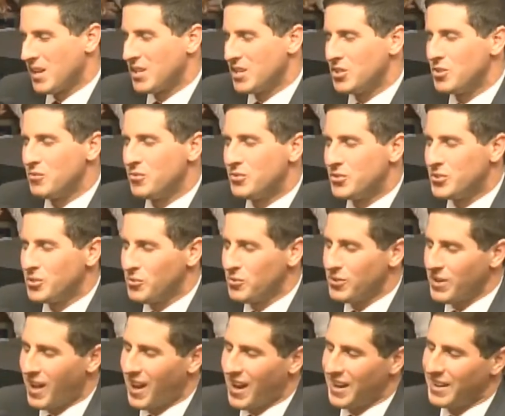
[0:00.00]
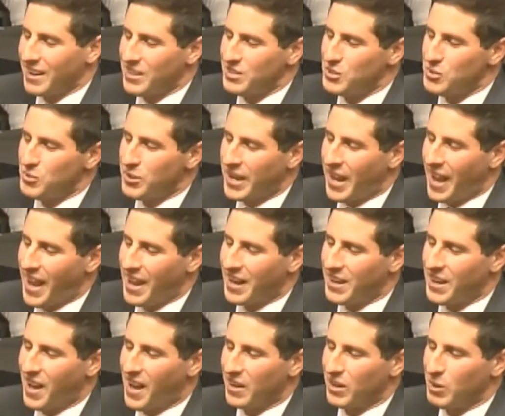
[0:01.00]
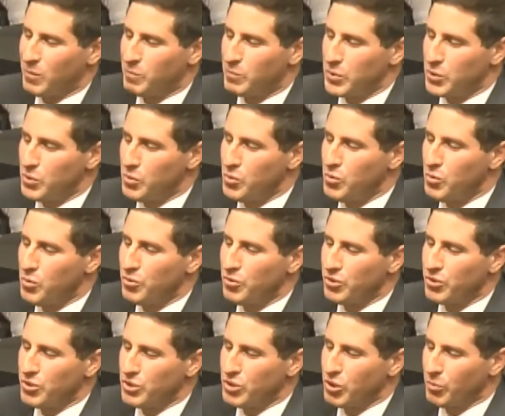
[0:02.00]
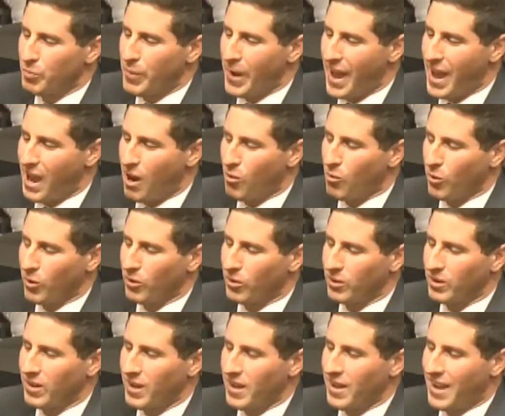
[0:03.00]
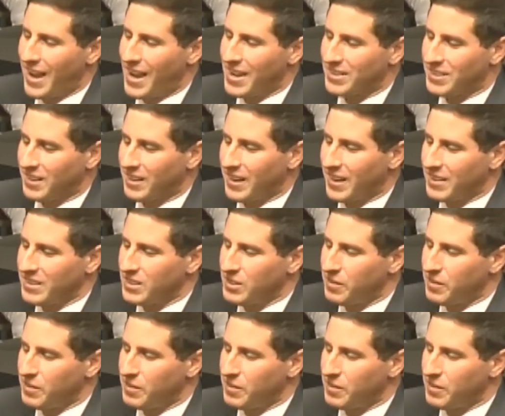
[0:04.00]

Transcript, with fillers: you do not and you cannot abuse your power as elected